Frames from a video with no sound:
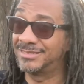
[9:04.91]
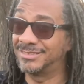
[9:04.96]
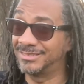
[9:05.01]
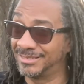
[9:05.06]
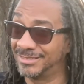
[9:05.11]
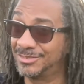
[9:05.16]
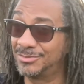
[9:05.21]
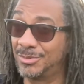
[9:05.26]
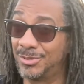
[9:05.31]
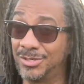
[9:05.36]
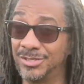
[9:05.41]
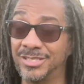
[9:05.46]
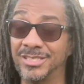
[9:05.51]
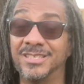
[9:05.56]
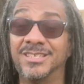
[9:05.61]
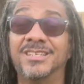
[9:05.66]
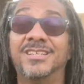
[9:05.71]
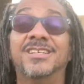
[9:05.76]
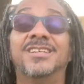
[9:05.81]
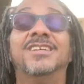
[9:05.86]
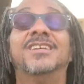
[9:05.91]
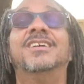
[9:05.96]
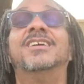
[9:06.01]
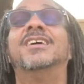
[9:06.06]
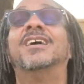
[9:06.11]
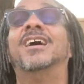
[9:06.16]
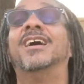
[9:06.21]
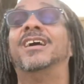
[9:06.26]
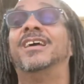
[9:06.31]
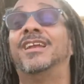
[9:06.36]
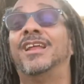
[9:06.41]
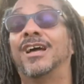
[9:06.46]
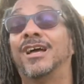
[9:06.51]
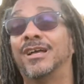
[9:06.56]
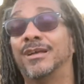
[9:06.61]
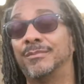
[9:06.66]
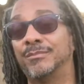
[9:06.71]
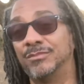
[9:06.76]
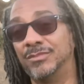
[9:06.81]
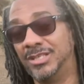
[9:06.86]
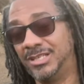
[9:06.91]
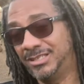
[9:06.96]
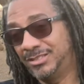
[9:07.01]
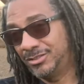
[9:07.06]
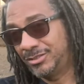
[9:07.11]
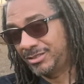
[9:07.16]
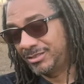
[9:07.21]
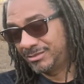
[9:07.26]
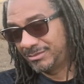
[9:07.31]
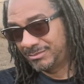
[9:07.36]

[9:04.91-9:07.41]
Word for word: It's worth it. And then you could